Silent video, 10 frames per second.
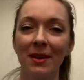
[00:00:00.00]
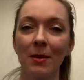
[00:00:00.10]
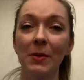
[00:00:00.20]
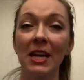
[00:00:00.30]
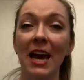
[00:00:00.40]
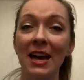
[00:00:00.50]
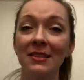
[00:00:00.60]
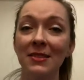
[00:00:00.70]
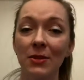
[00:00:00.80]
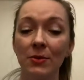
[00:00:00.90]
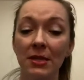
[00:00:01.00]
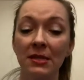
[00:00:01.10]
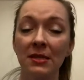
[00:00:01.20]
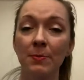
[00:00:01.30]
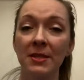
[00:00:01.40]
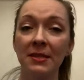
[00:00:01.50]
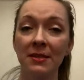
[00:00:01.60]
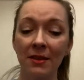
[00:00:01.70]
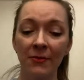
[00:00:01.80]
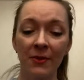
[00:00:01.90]
I'm gonna ask you to
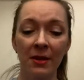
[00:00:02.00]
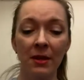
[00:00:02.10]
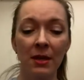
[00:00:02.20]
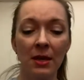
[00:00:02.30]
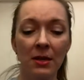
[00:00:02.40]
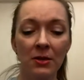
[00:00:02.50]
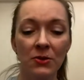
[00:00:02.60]
specifically